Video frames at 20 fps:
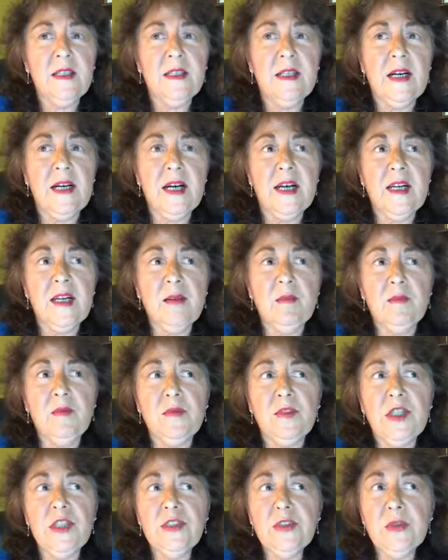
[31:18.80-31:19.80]
I'm
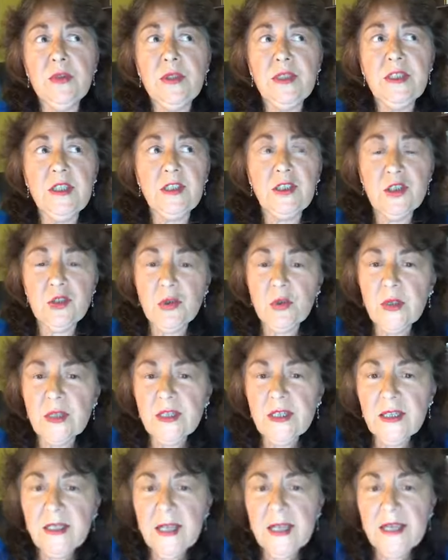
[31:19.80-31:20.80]
just going to
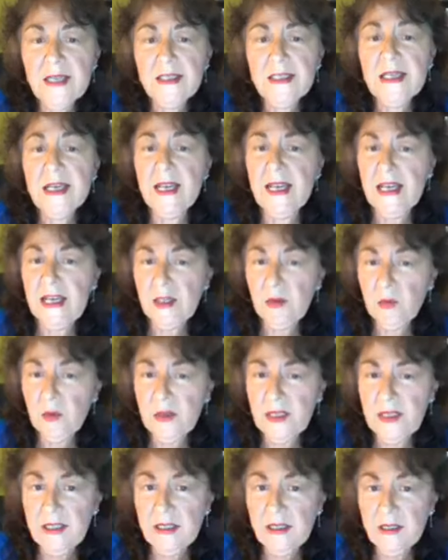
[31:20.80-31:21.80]
shorten that to 8
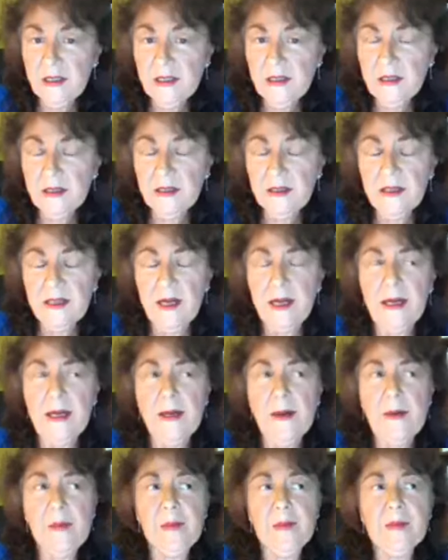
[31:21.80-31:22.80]
weeks,
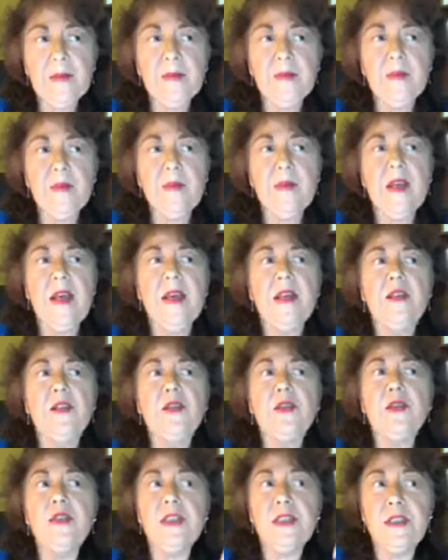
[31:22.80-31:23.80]
and
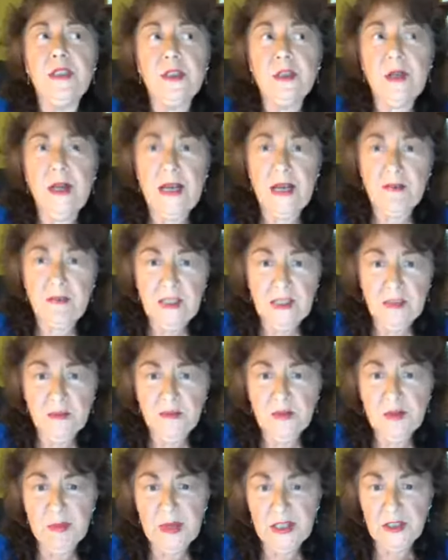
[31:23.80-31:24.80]
you'll still have the
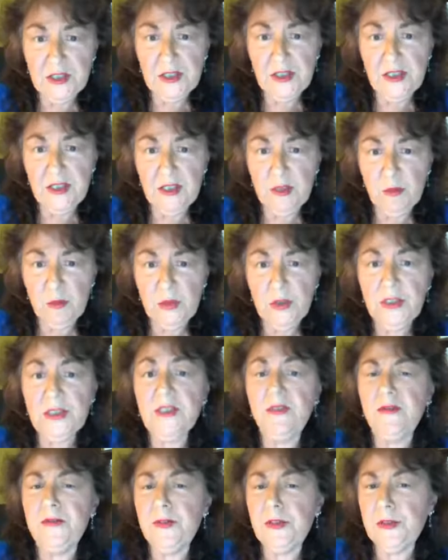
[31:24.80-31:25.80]
information in the book
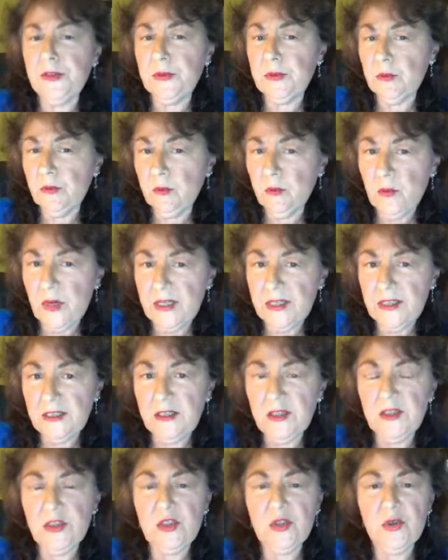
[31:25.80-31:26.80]
if you're wanting
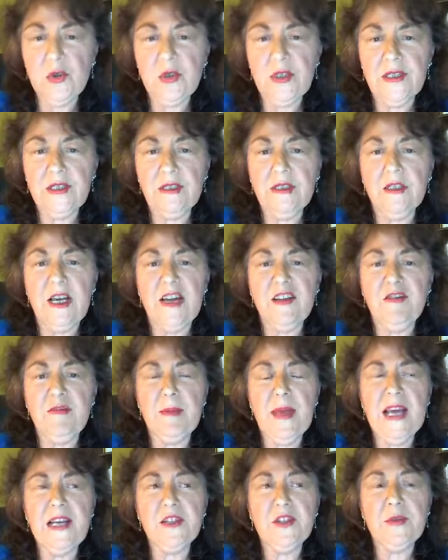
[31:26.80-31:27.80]
to join Life
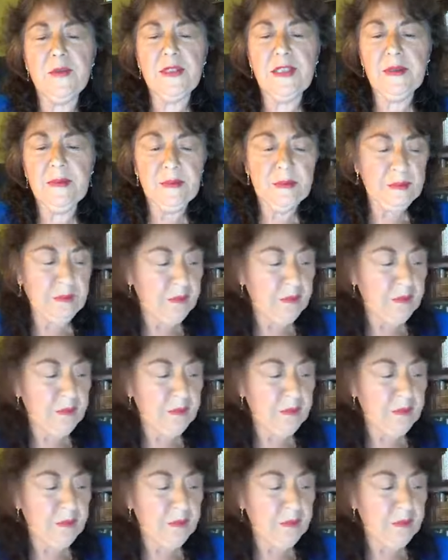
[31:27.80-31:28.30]
Mastery.